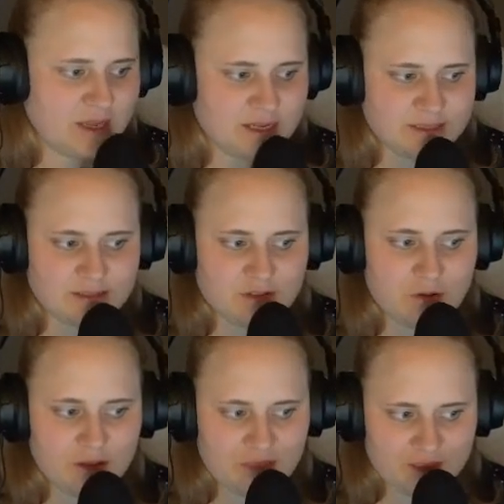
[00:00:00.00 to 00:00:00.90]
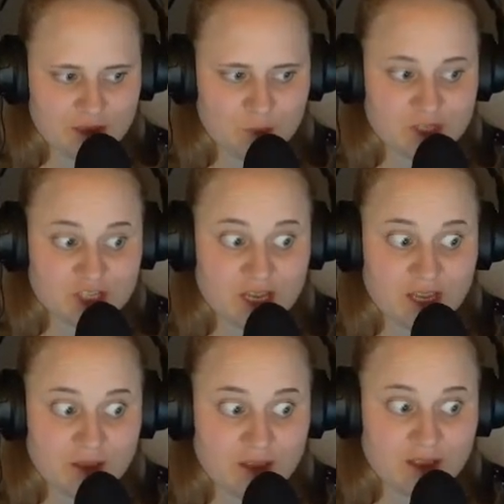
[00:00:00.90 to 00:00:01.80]
This is the only thing which
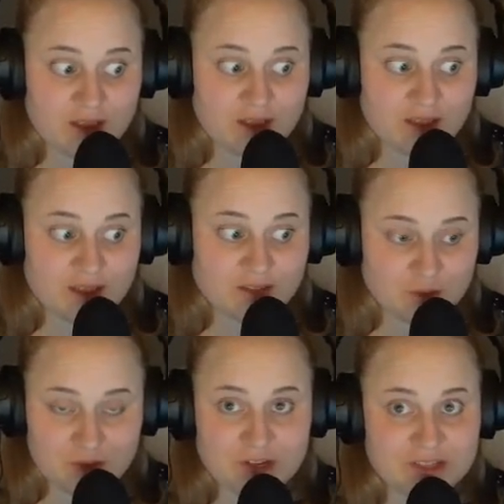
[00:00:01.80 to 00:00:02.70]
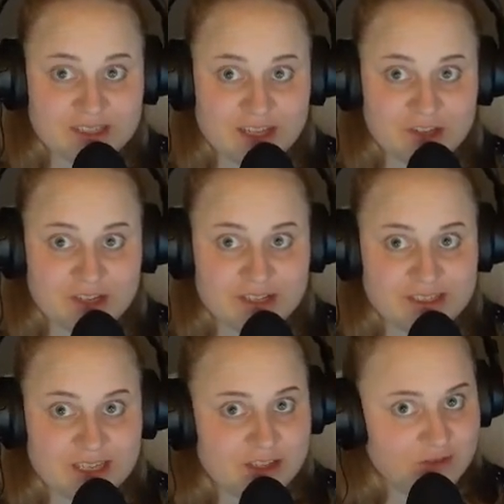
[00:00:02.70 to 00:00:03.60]
to be honest, I don't
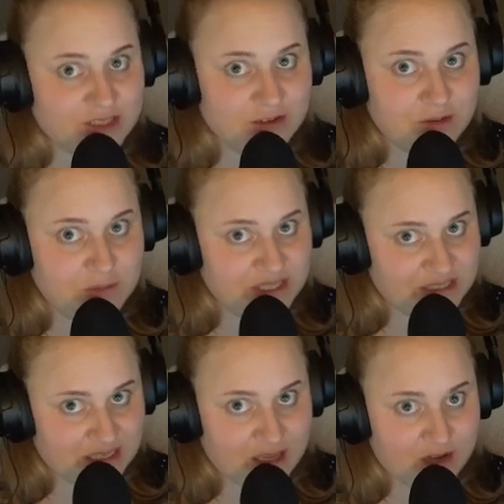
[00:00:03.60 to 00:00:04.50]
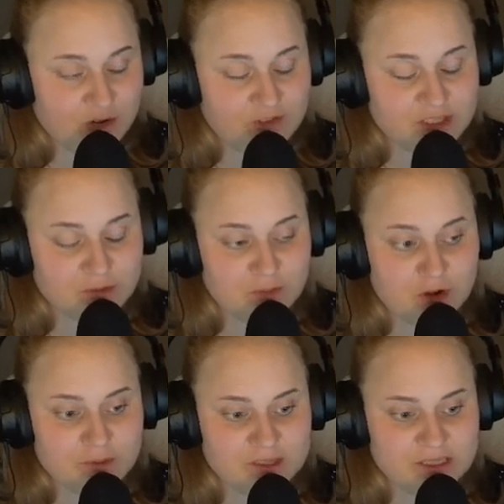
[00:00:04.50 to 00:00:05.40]
understand if it's a mistake or if it's on
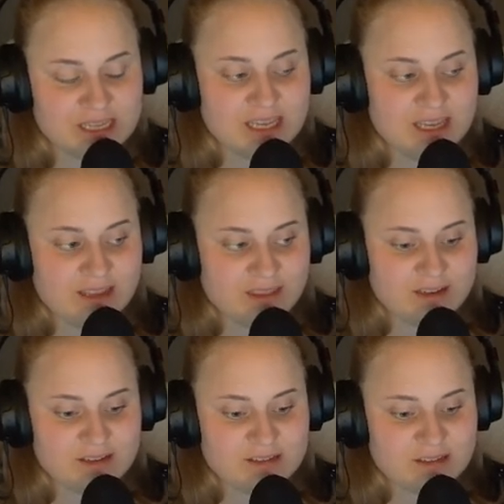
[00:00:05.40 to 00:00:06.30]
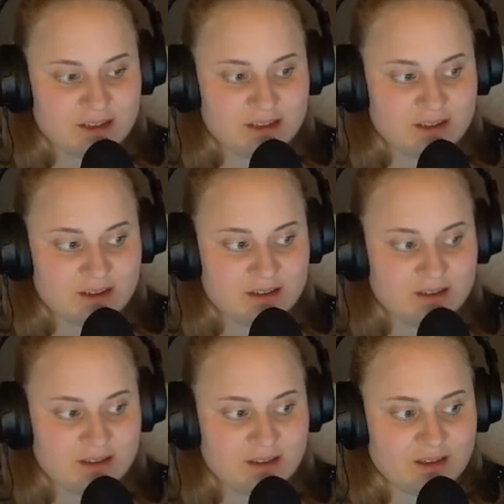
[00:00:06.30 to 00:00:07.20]
purpose. That is hell.
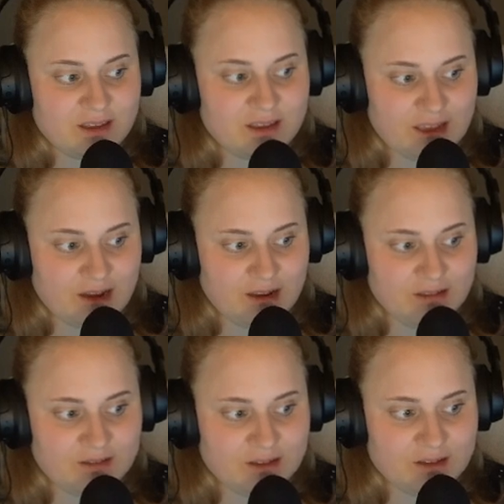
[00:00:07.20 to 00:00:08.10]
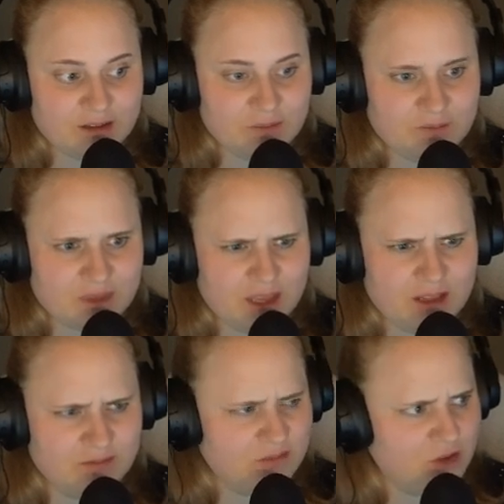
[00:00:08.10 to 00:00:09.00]
Hell.
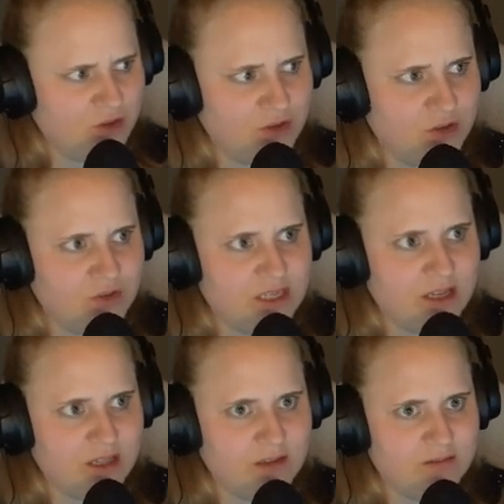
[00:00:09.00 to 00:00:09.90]
No, you don't say hell.